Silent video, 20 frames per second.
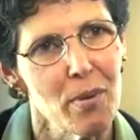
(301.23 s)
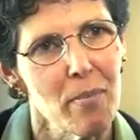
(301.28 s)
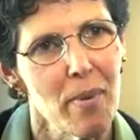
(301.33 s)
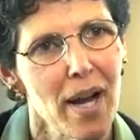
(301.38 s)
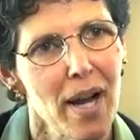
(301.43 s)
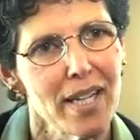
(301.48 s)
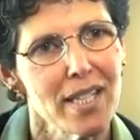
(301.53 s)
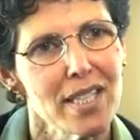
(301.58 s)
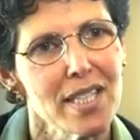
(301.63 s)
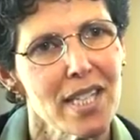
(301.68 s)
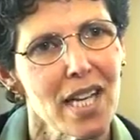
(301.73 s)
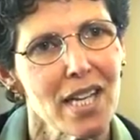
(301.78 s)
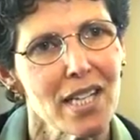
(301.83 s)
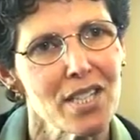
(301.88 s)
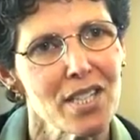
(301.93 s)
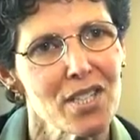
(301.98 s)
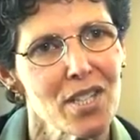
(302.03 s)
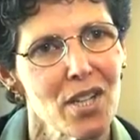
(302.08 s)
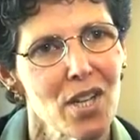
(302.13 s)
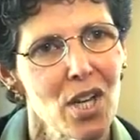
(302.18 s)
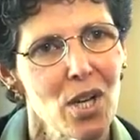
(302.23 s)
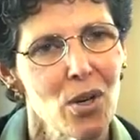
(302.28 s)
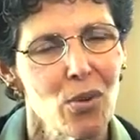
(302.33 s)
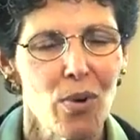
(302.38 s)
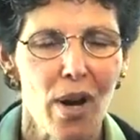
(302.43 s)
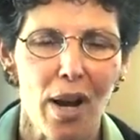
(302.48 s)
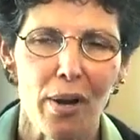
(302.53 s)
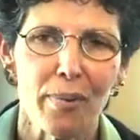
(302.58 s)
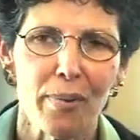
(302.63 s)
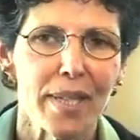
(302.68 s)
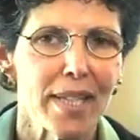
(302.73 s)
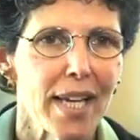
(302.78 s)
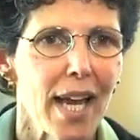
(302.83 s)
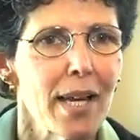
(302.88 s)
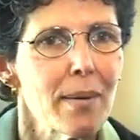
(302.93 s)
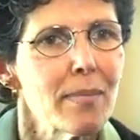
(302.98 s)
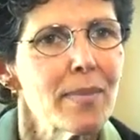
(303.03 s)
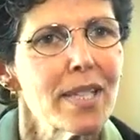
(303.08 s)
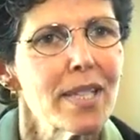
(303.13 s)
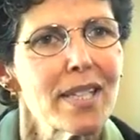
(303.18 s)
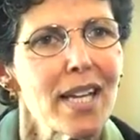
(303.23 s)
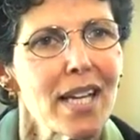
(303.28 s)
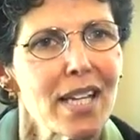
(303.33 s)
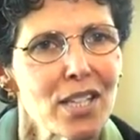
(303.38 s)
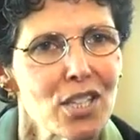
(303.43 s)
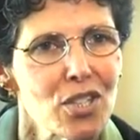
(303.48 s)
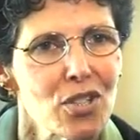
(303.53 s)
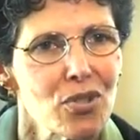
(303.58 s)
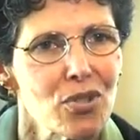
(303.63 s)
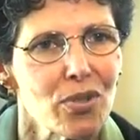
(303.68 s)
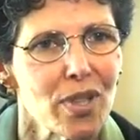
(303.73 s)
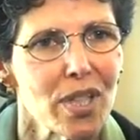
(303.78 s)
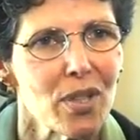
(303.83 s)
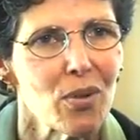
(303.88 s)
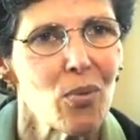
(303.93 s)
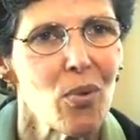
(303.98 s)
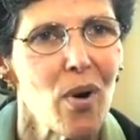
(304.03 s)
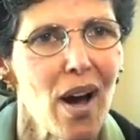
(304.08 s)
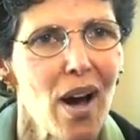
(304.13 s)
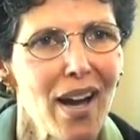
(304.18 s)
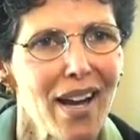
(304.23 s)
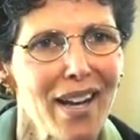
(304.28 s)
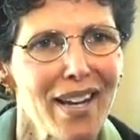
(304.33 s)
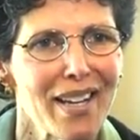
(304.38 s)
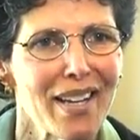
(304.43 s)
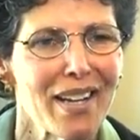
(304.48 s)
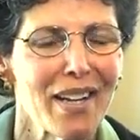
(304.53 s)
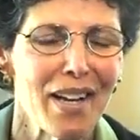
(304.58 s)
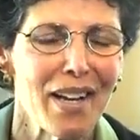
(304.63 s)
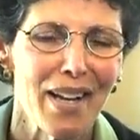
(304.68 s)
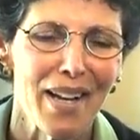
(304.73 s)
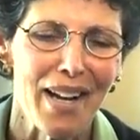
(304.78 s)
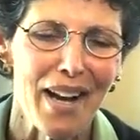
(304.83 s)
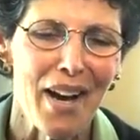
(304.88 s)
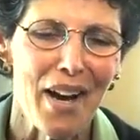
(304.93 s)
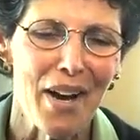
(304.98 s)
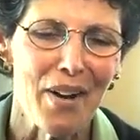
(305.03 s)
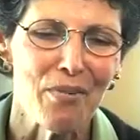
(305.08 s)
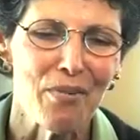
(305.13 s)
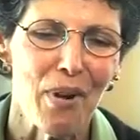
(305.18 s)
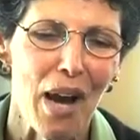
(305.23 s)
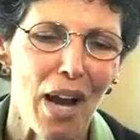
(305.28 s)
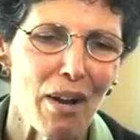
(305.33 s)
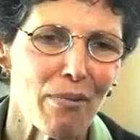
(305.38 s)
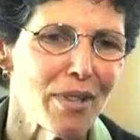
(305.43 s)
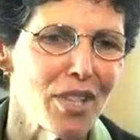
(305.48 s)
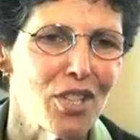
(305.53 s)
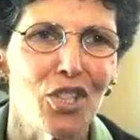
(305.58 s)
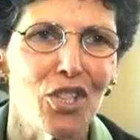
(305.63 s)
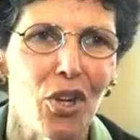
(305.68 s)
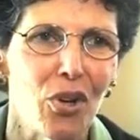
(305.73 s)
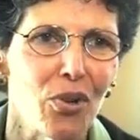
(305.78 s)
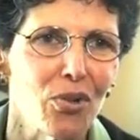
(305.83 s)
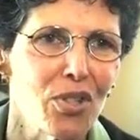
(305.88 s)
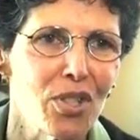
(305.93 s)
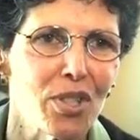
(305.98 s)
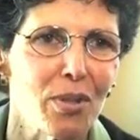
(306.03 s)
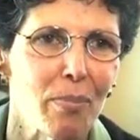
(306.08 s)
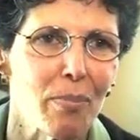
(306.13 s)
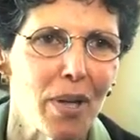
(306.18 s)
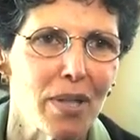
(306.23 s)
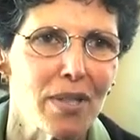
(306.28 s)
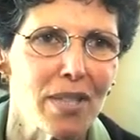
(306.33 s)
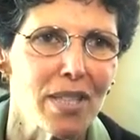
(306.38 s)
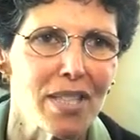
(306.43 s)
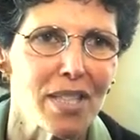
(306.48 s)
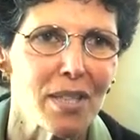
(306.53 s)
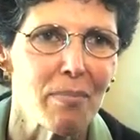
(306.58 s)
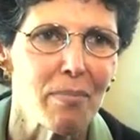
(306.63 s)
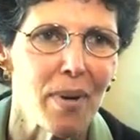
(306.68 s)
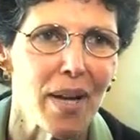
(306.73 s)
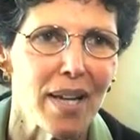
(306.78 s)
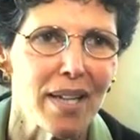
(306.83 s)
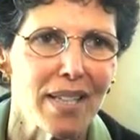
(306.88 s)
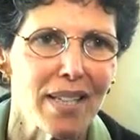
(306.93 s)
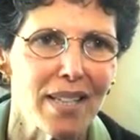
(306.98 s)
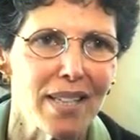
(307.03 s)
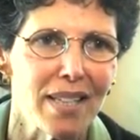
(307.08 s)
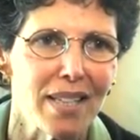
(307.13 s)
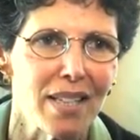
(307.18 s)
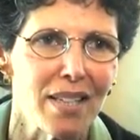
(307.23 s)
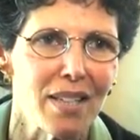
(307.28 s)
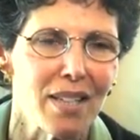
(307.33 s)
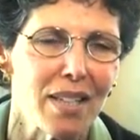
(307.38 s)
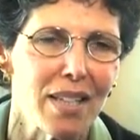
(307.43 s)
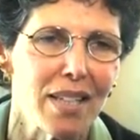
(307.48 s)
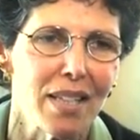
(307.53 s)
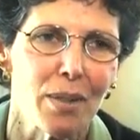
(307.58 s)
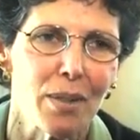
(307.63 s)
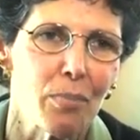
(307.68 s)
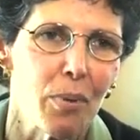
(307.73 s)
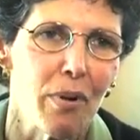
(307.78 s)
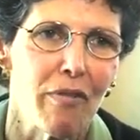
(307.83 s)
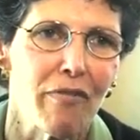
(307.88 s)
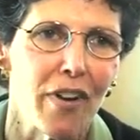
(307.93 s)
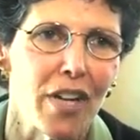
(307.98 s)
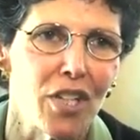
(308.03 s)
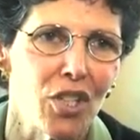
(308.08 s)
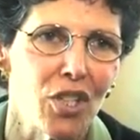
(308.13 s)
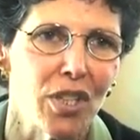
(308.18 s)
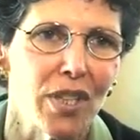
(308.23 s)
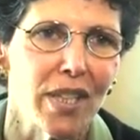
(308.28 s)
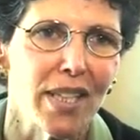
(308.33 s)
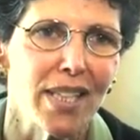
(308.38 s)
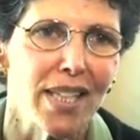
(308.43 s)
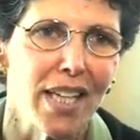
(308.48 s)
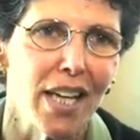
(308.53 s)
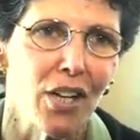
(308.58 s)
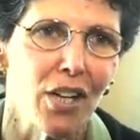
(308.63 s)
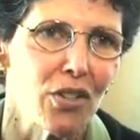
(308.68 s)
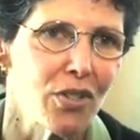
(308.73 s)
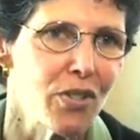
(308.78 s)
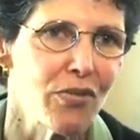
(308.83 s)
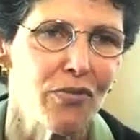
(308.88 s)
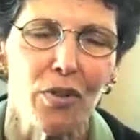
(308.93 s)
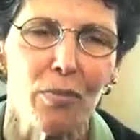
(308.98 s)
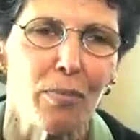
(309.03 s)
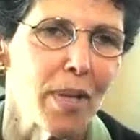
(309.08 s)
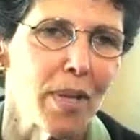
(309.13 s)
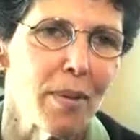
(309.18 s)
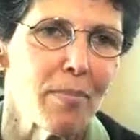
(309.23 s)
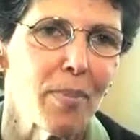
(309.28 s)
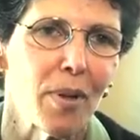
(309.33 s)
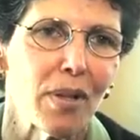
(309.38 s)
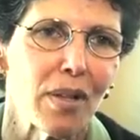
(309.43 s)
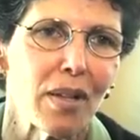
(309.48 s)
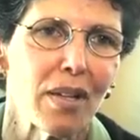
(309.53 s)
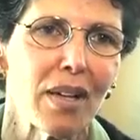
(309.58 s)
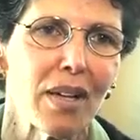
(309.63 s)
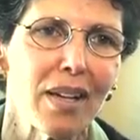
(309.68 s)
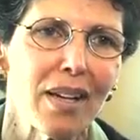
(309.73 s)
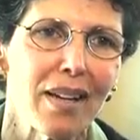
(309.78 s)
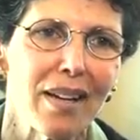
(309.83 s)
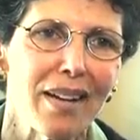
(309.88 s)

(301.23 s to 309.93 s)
It reminds us why we came to dentistry, why we chose to participate in a profession that cares for people.